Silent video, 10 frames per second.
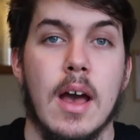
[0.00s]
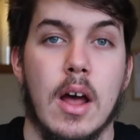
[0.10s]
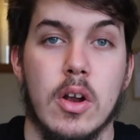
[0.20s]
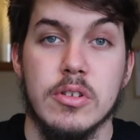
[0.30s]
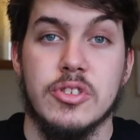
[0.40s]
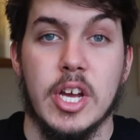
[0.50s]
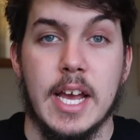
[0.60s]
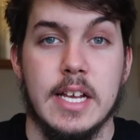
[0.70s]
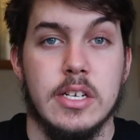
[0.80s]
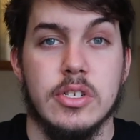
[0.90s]
A lot has
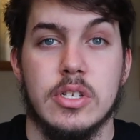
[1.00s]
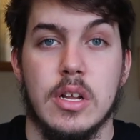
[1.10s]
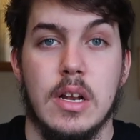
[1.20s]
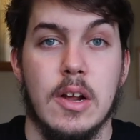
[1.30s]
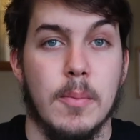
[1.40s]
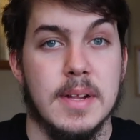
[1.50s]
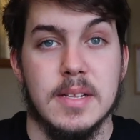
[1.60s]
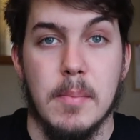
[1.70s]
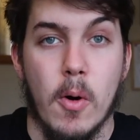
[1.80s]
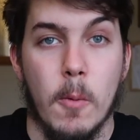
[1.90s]
changed, little
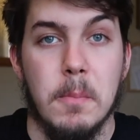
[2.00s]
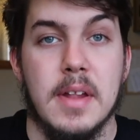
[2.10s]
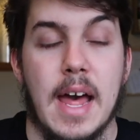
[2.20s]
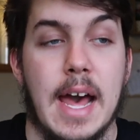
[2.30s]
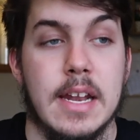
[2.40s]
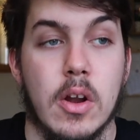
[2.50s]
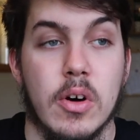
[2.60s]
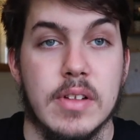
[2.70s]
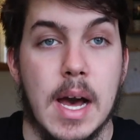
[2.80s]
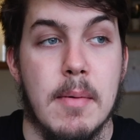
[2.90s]
bits and bobs, and a
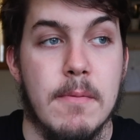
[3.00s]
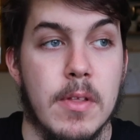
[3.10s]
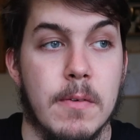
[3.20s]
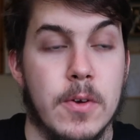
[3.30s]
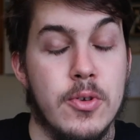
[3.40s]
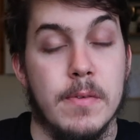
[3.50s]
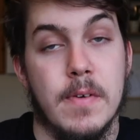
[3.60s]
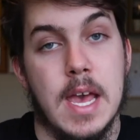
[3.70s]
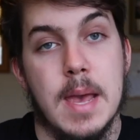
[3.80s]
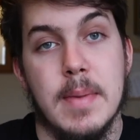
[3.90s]
lot is coming for the future
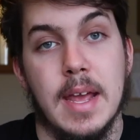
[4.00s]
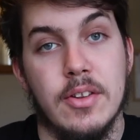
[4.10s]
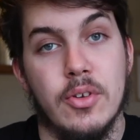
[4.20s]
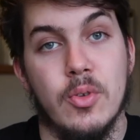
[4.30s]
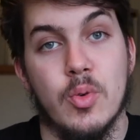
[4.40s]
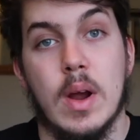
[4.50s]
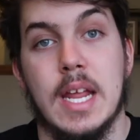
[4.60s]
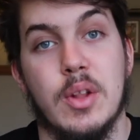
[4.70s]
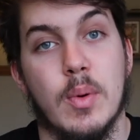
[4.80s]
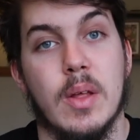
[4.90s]
for him into
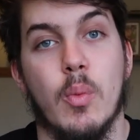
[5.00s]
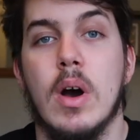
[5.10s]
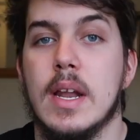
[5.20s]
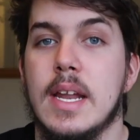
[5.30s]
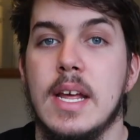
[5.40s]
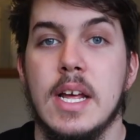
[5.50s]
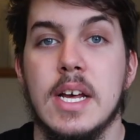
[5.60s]
twenty twenty-one.